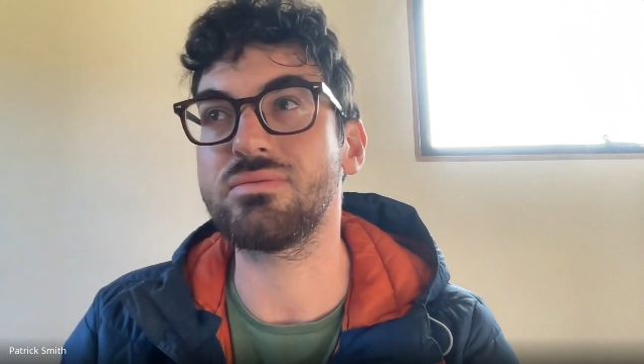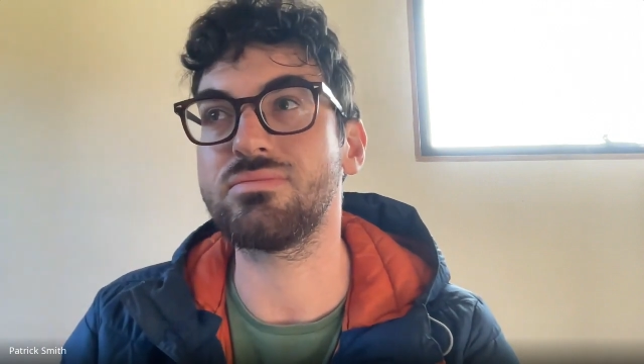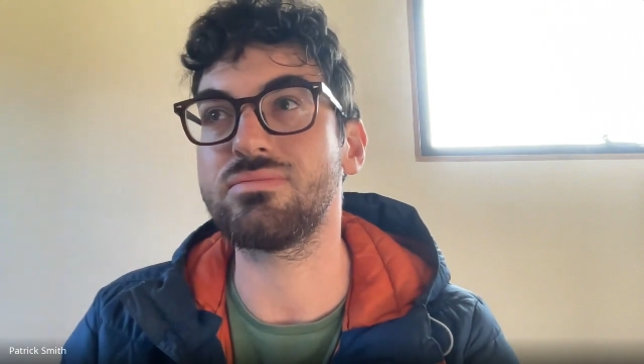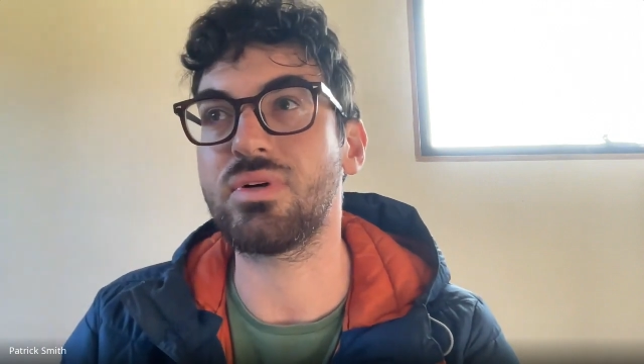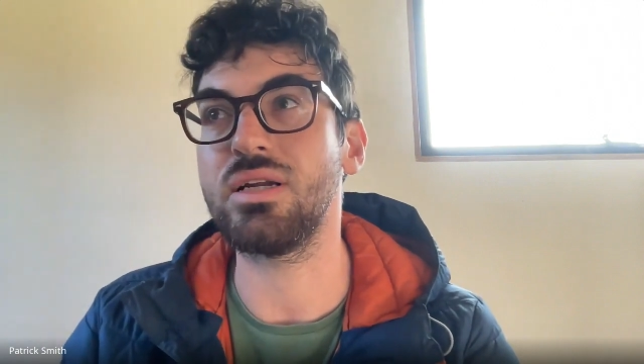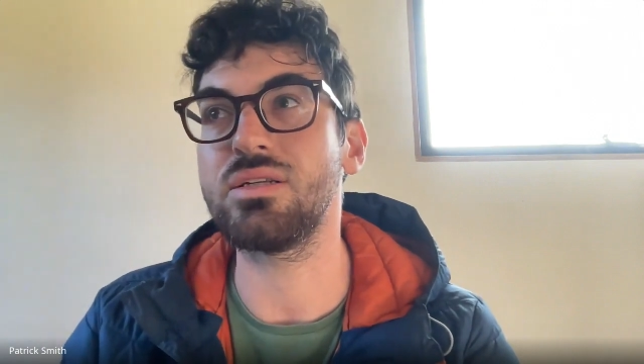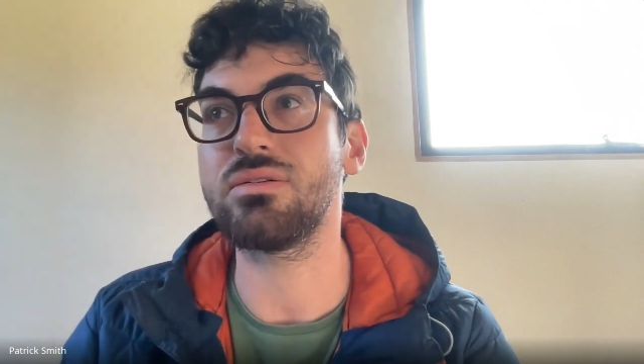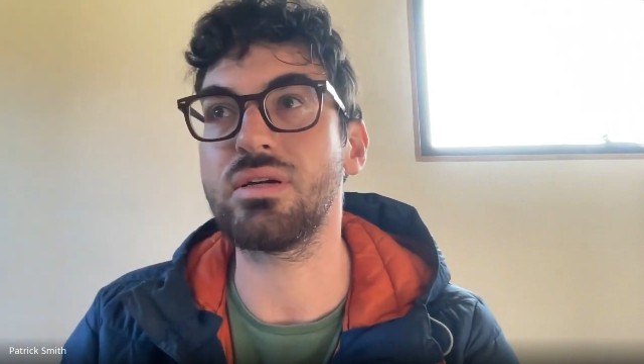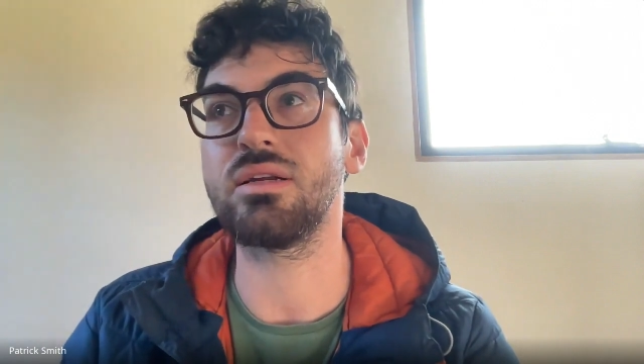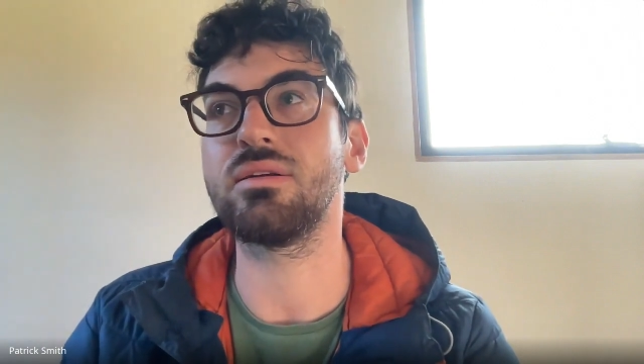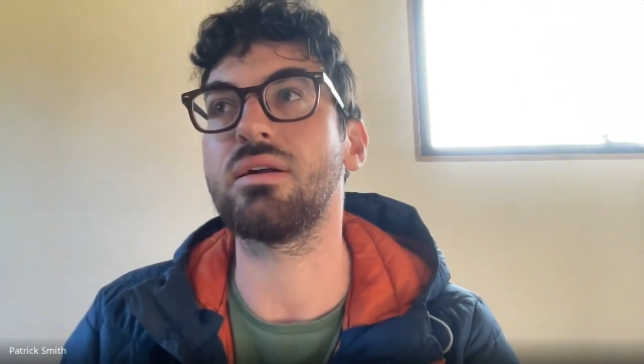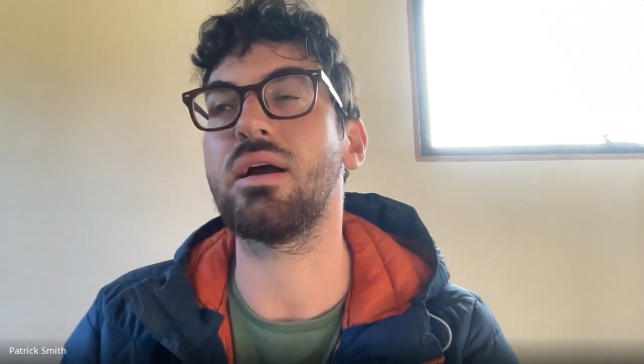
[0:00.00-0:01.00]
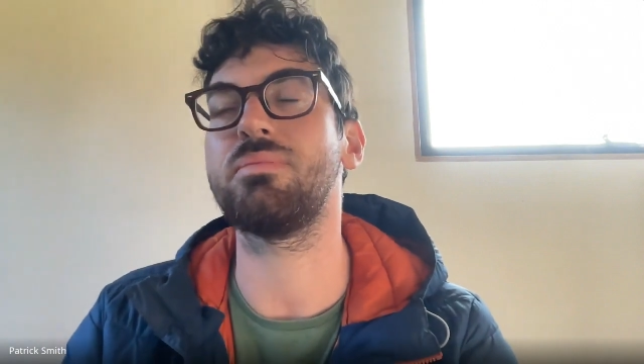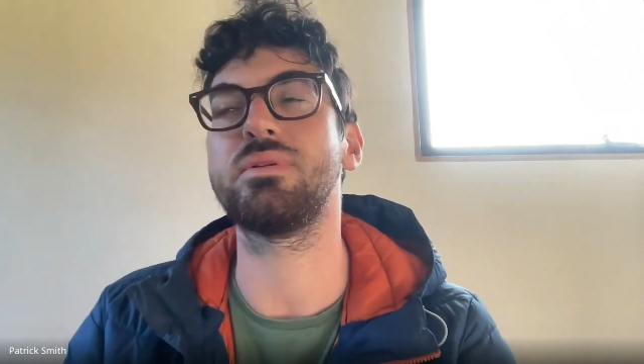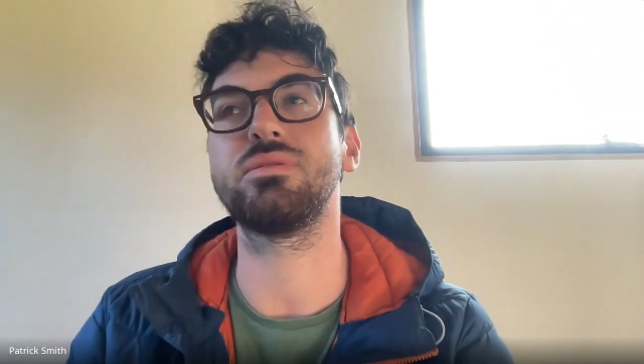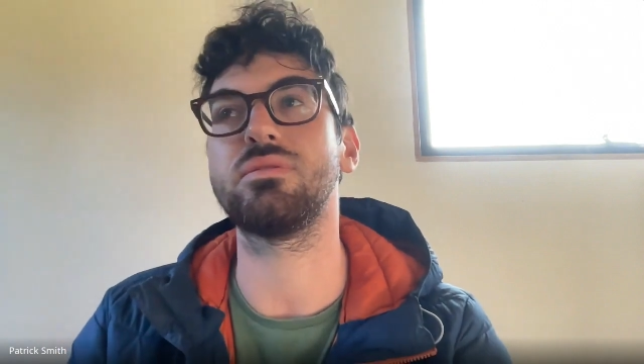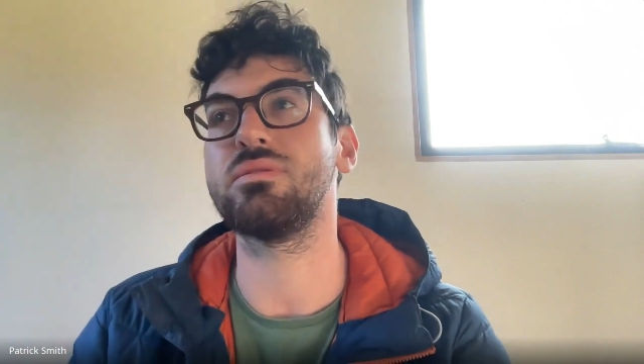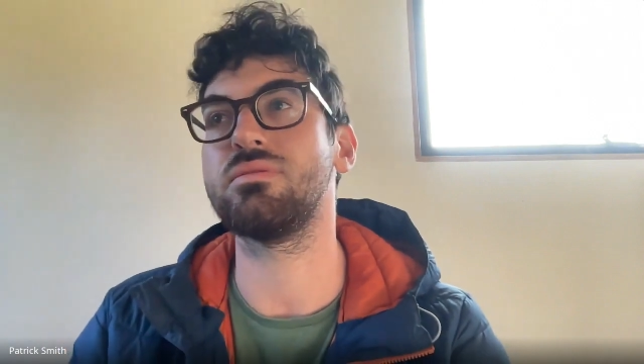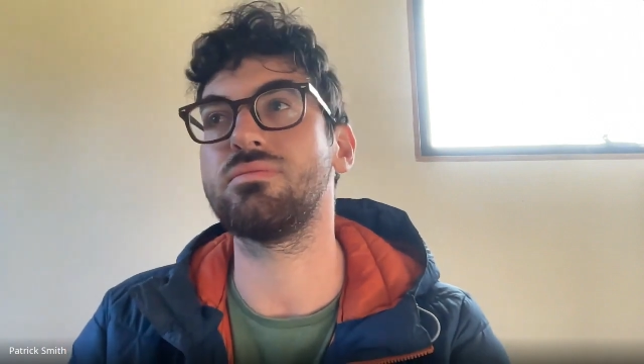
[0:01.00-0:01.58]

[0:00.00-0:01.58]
rendering up until,